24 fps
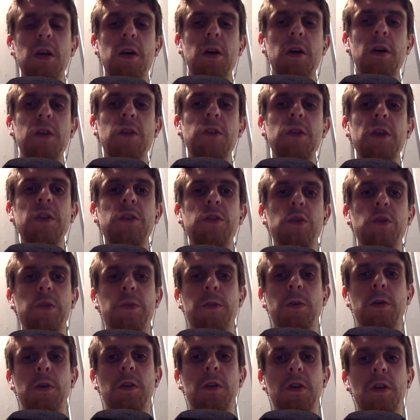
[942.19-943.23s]
I try to
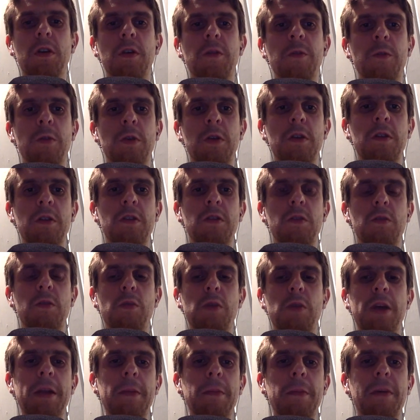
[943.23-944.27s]
avoid the conference
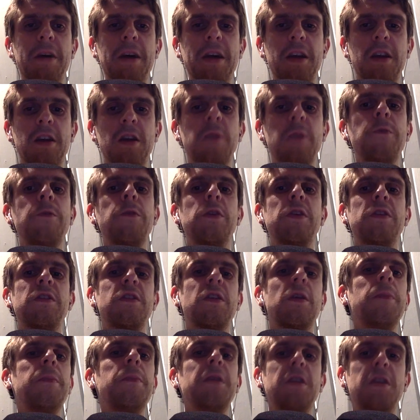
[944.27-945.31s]
ran by conference
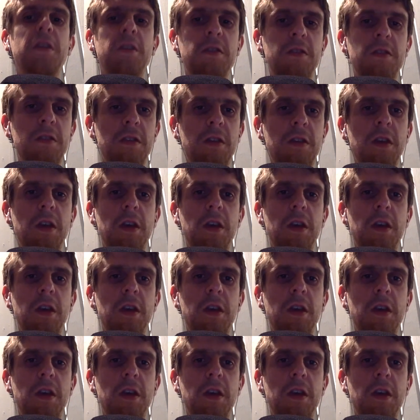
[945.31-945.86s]
companies.